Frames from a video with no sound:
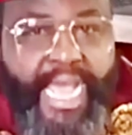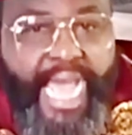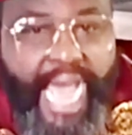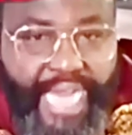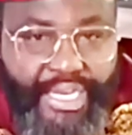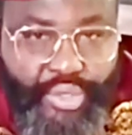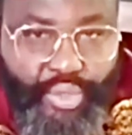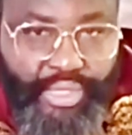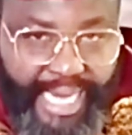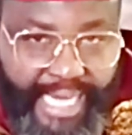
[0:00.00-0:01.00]
And you
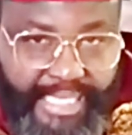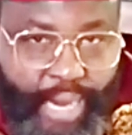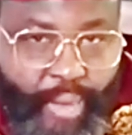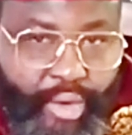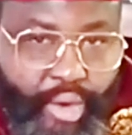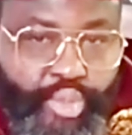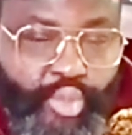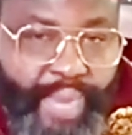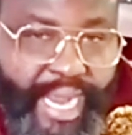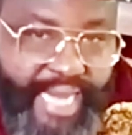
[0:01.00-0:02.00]
think that we are going to
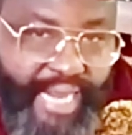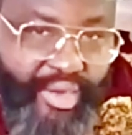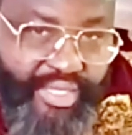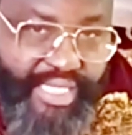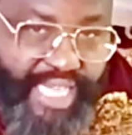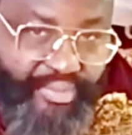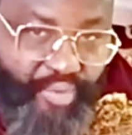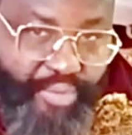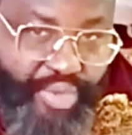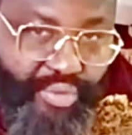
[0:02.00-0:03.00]
buy that nonsense from
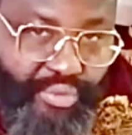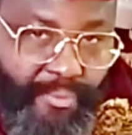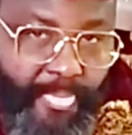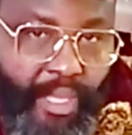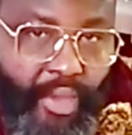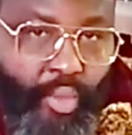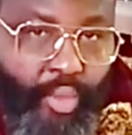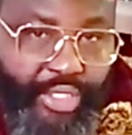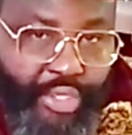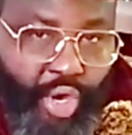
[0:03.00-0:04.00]
you
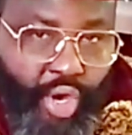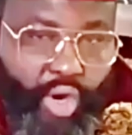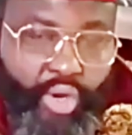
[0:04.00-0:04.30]
with your